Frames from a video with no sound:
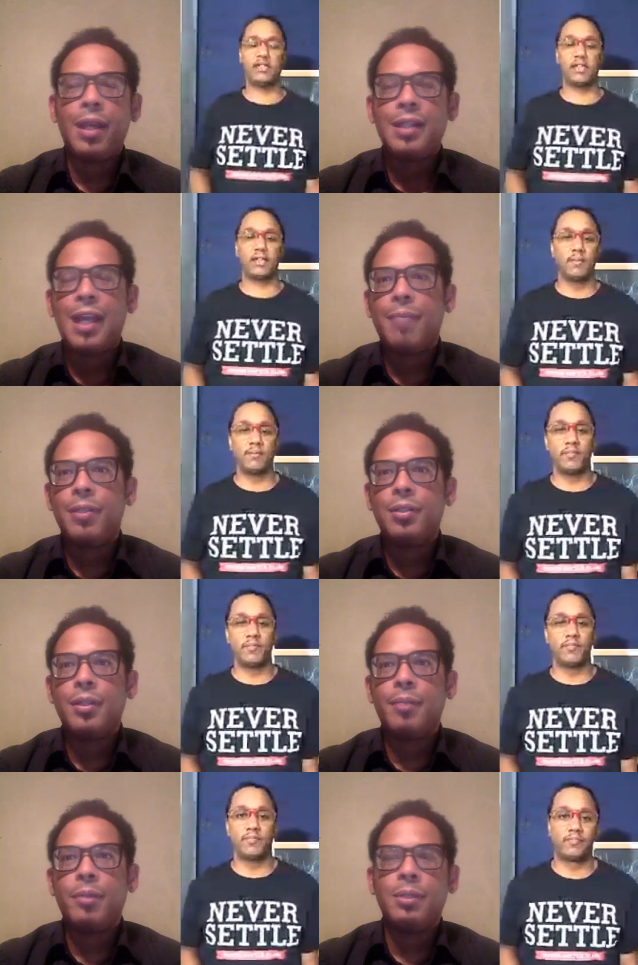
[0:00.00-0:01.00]
Speaker 1: I know we're out of time,
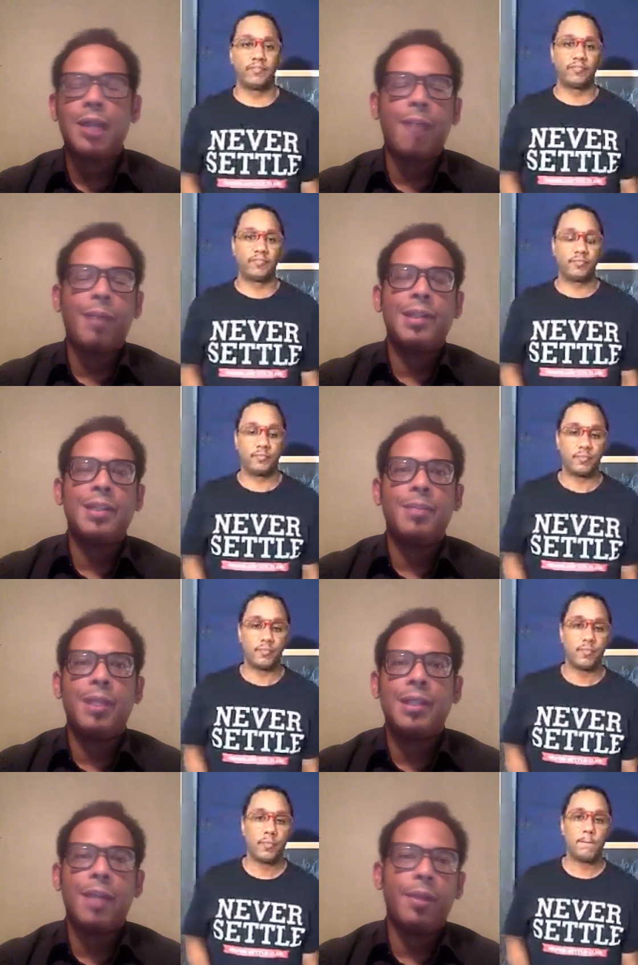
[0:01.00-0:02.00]
but you, I mean, we'll talk about this some